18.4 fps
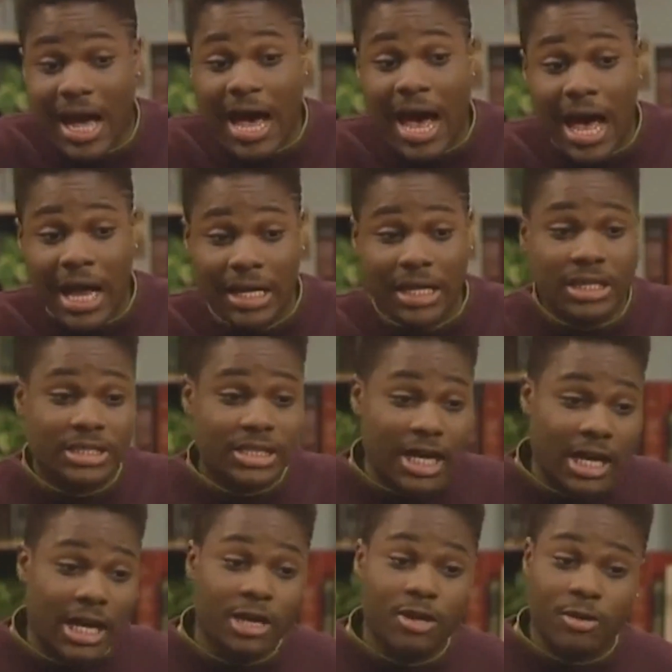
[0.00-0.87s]
people who
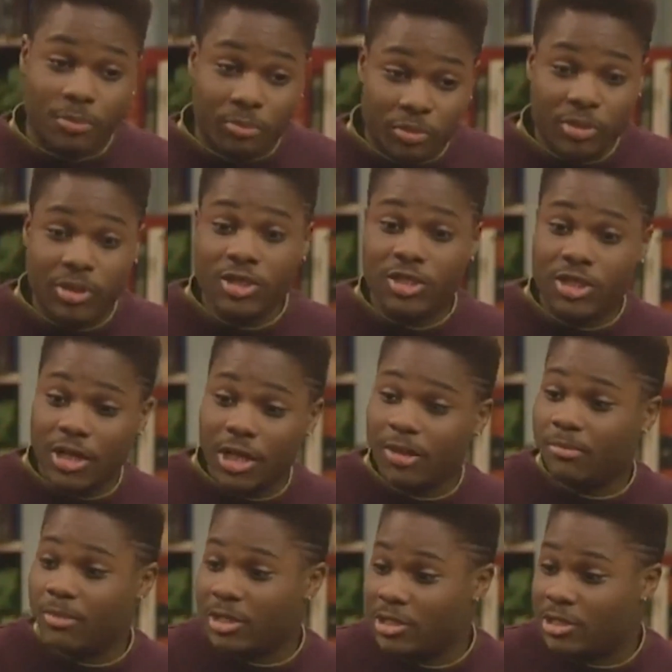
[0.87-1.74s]
think they can bury the
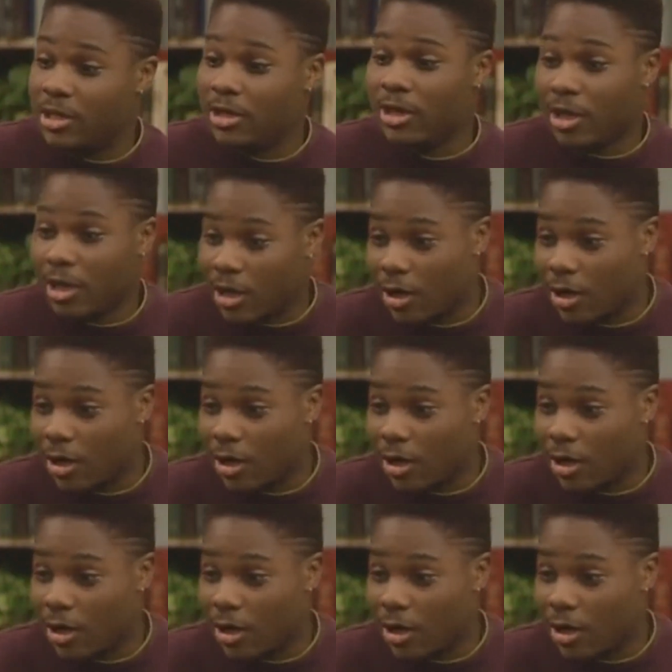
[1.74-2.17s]
truth beneath